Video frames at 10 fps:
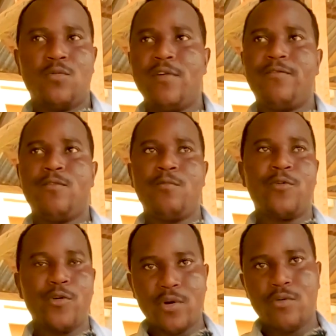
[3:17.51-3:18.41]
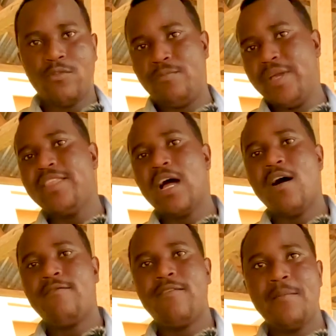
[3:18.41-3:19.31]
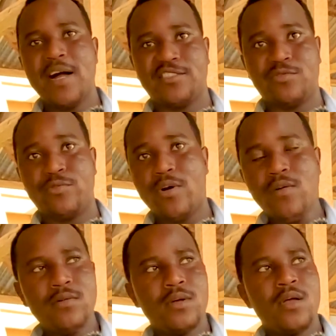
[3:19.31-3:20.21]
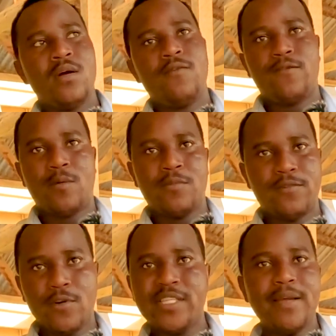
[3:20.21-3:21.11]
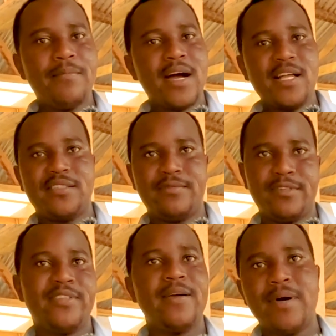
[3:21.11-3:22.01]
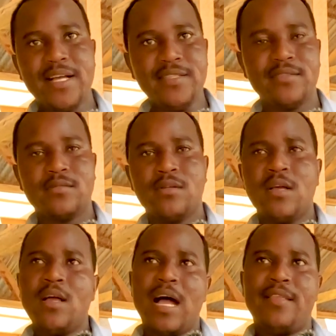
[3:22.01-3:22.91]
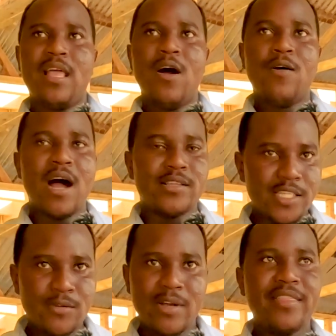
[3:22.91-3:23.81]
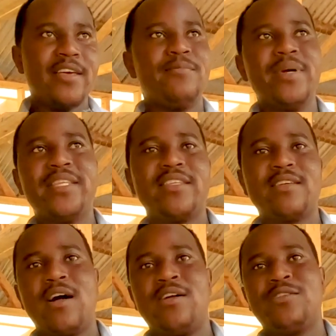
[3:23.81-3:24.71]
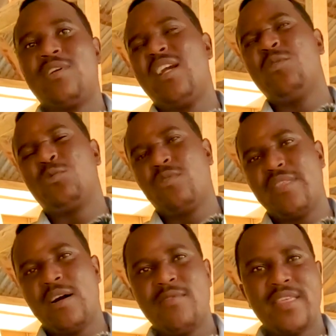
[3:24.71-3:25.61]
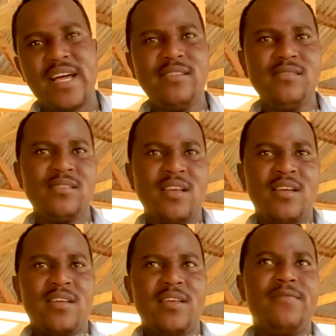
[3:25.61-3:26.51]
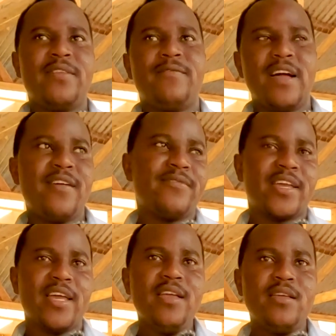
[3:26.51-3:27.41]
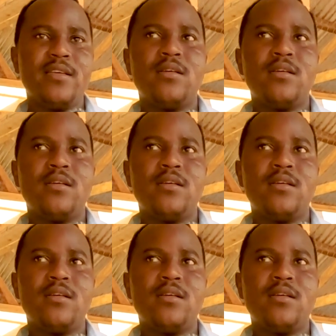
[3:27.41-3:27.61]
We've made our farmers grow from 40 birds, 50 birds, and now until when they've made it to around 2,000, even 5K.